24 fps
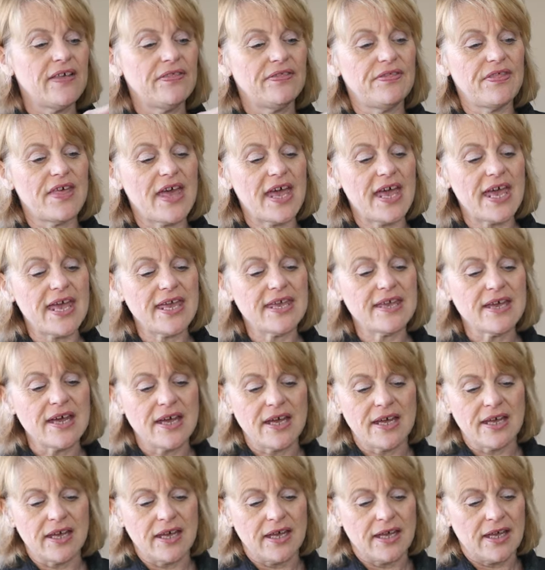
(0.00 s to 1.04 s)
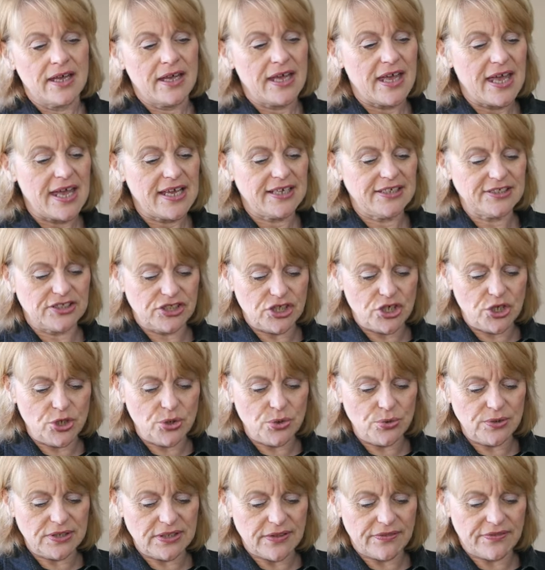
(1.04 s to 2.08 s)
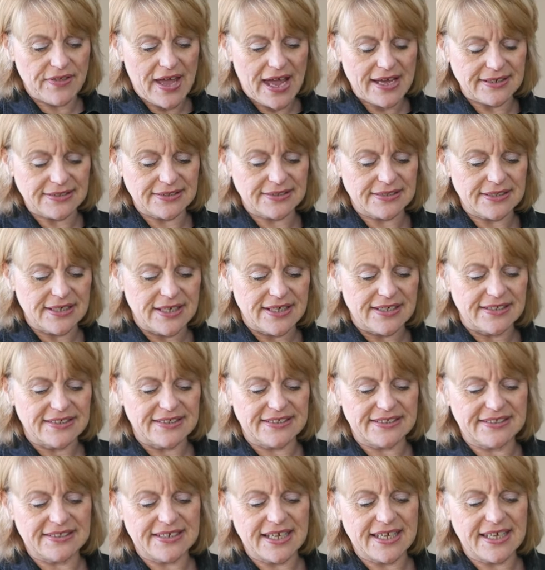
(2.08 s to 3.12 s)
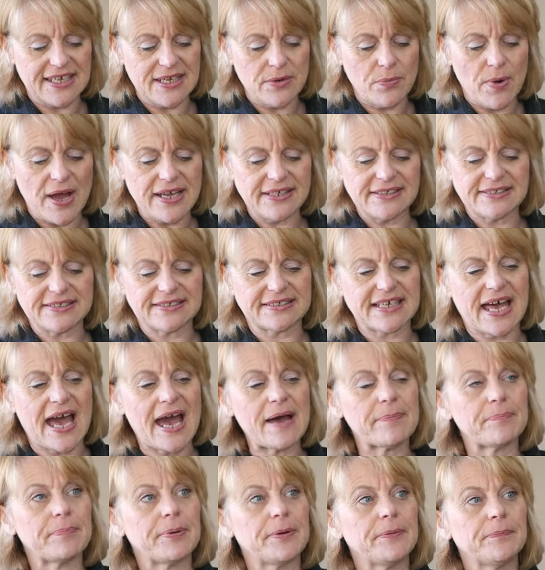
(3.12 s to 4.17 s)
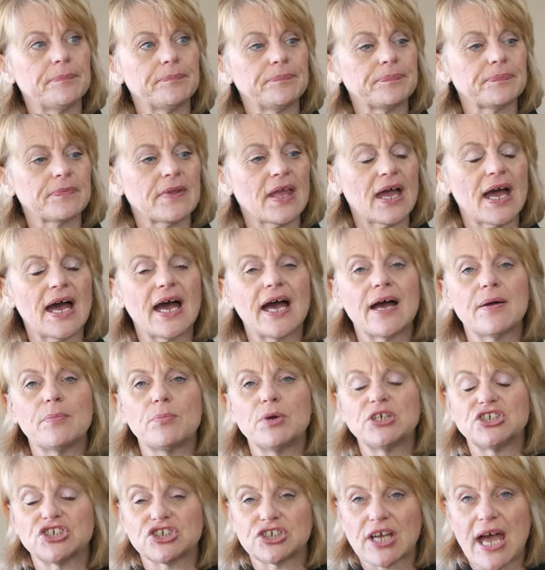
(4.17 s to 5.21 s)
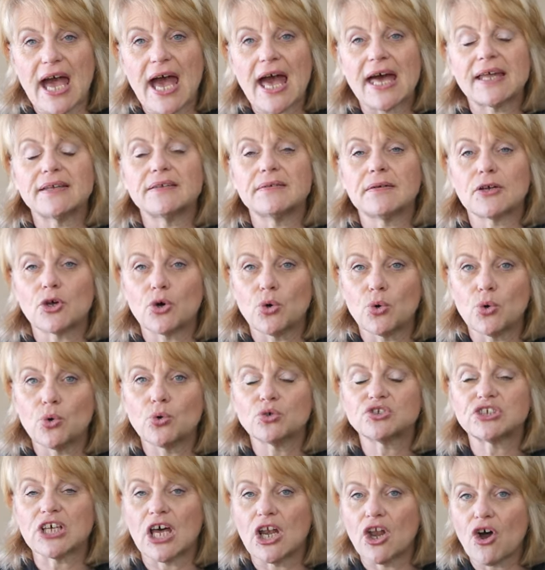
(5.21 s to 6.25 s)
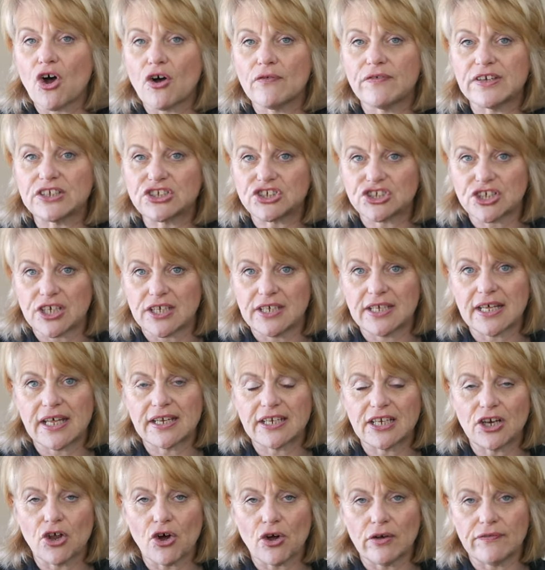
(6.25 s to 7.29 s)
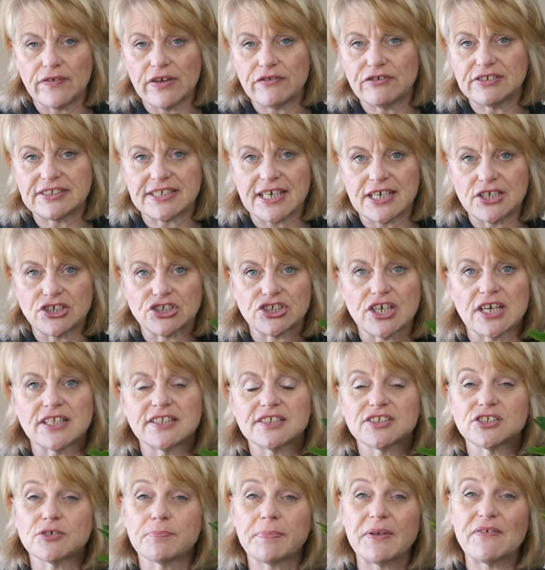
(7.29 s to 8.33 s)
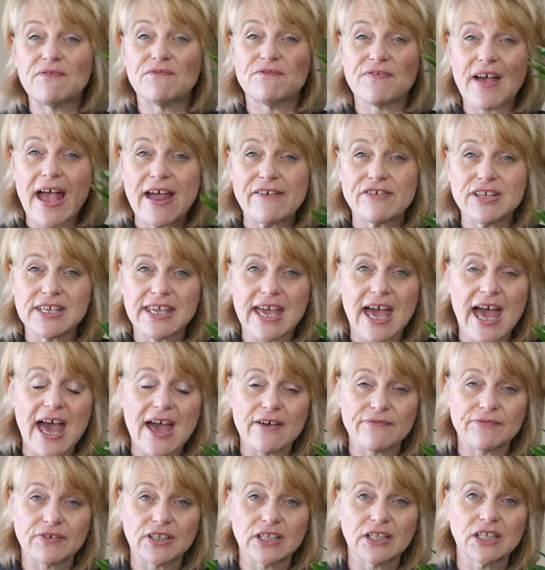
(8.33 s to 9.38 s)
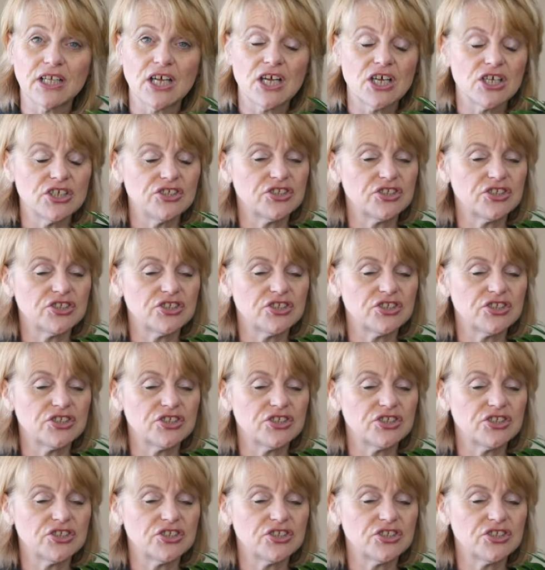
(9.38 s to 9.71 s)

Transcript: They exude that sticky white sap, um, which can cause a lot of itching and a lot of irritation. So be very careful.